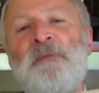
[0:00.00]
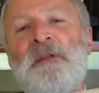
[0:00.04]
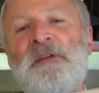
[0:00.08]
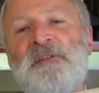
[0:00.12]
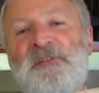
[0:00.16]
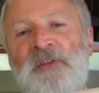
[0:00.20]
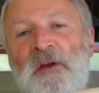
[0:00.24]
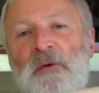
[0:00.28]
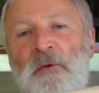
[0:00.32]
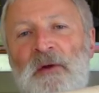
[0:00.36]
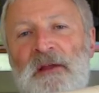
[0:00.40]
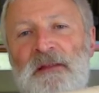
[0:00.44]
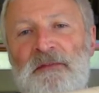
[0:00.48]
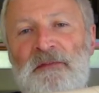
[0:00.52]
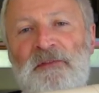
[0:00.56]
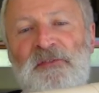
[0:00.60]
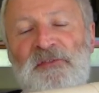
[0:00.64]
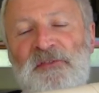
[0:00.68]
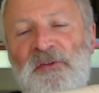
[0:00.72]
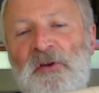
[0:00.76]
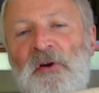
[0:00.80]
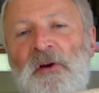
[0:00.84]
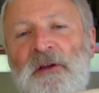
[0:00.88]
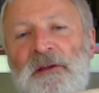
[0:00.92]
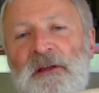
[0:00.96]
So
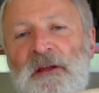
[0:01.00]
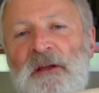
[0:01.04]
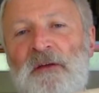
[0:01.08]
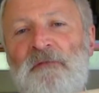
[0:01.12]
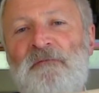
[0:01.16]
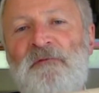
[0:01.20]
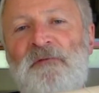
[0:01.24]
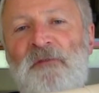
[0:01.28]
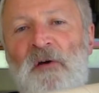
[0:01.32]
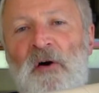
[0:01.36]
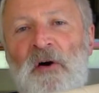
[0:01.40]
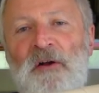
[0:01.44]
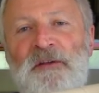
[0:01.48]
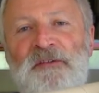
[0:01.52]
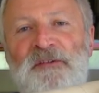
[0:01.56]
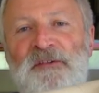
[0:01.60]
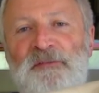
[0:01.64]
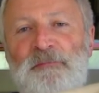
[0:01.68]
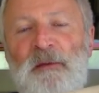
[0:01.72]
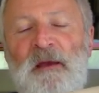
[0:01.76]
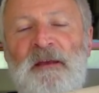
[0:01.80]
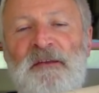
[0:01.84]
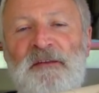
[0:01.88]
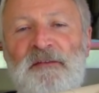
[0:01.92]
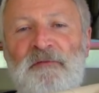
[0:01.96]
inside a confined
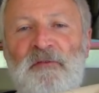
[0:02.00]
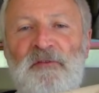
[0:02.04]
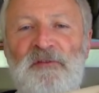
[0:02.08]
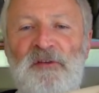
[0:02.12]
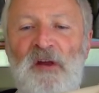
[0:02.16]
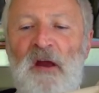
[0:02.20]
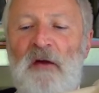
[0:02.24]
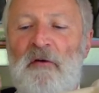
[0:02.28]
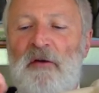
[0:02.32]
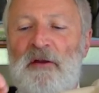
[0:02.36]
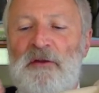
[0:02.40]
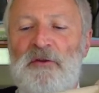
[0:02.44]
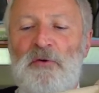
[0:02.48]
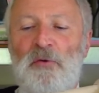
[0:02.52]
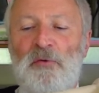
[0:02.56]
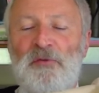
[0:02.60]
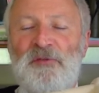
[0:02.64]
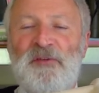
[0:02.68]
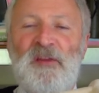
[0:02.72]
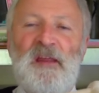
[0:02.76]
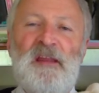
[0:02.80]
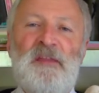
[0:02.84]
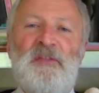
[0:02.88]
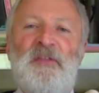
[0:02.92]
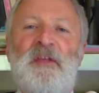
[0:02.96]
space of a turret, you'll
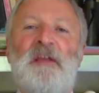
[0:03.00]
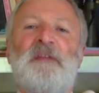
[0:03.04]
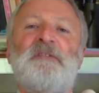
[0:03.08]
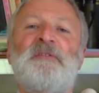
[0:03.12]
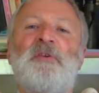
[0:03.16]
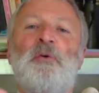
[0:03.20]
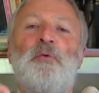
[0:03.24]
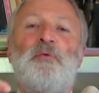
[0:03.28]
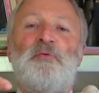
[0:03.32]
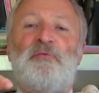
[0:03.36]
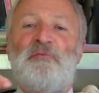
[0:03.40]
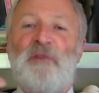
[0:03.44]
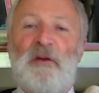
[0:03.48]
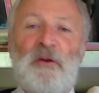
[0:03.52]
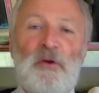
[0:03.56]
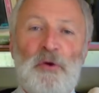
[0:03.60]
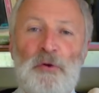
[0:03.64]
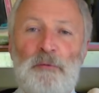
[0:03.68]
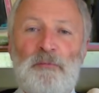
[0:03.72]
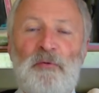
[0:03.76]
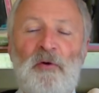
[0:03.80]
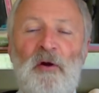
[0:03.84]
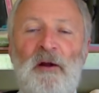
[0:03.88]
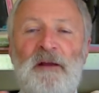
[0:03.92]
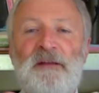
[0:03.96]
see things called
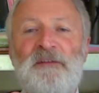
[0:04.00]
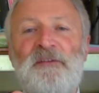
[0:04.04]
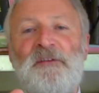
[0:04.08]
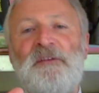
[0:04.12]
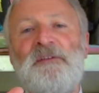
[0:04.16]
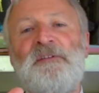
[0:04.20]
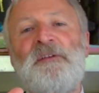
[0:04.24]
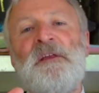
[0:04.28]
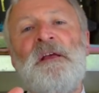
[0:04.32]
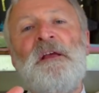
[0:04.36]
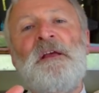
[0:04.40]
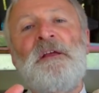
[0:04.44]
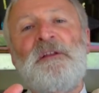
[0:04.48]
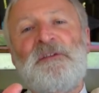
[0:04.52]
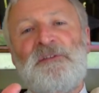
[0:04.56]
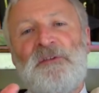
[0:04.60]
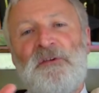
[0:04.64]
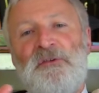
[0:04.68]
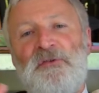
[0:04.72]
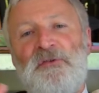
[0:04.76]
recuperators. So